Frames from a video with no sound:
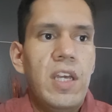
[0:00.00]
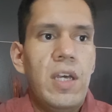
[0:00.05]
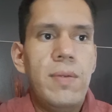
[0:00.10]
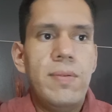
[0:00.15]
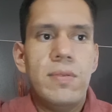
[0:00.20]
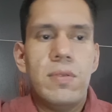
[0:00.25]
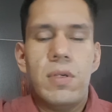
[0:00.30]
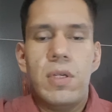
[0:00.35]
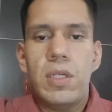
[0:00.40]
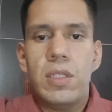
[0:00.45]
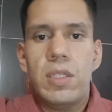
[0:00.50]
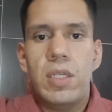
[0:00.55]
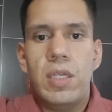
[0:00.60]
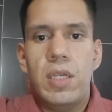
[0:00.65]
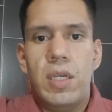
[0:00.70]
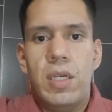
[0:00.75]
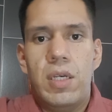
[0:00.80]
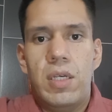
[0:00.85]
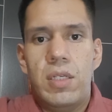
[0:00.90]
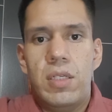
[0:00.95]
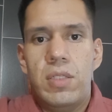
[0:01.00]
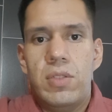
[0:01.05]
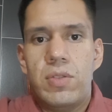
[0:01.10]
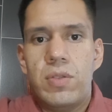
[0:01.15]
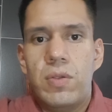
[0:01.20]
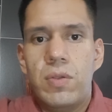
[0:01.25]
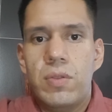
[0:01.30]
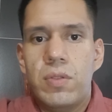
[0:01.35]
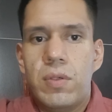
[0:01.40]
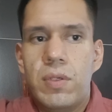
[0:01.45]
abstract and
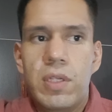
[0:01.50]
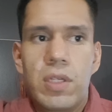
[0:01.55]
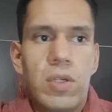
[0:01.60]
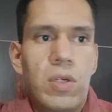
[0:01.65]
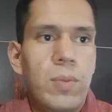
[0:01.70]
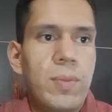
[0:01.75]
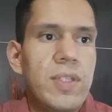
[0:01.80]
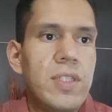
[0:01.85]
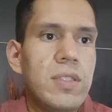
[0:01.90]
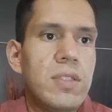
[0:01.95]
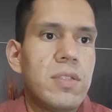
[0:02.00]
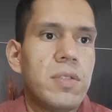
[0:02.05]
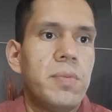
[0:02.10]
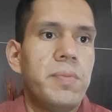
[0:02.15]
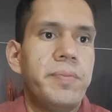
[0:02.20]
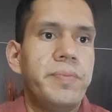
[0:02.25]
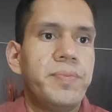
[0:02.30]
introductory comments,